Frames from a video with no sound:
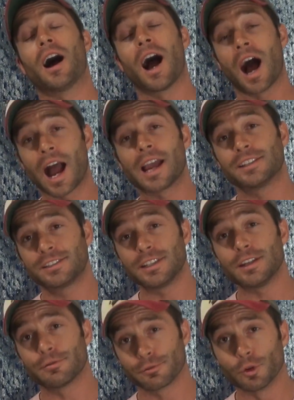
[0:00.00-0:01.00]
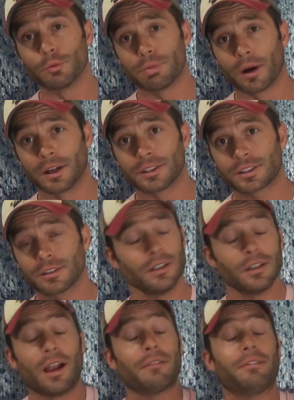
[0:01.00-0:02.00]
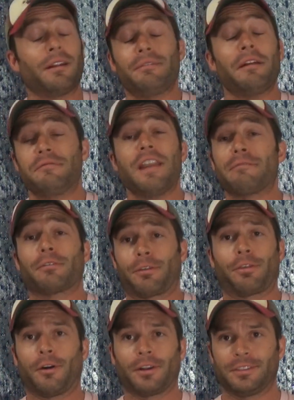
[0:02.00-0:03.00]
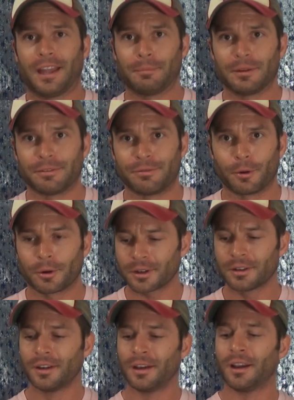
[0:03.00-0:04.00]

High C fruit punch. I've never thought that before.